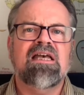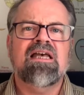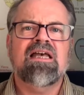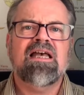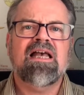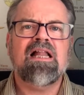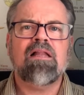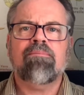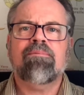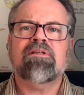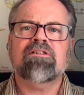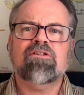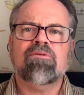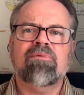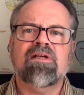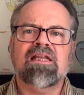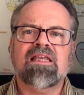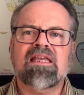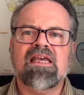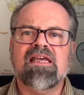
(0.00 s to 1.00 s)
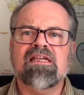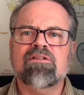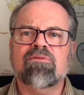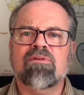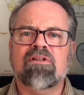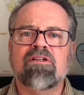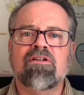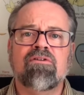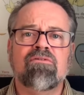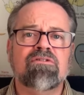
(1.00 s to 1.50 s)
helping someone engage with
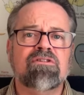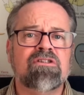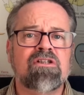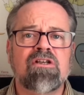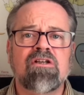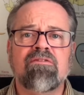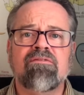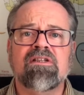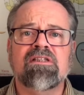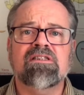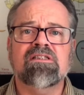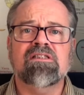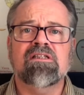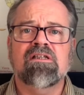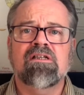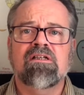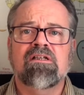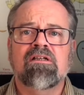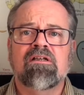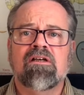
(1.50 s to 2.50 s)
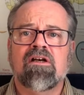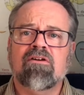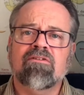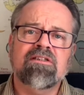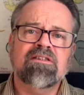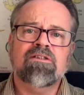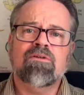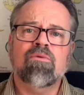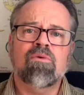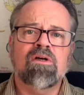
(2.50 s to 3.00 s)
a new service or
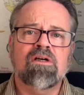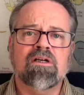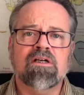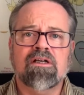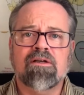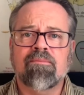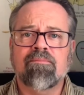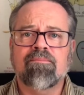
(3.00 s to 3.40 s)
into work.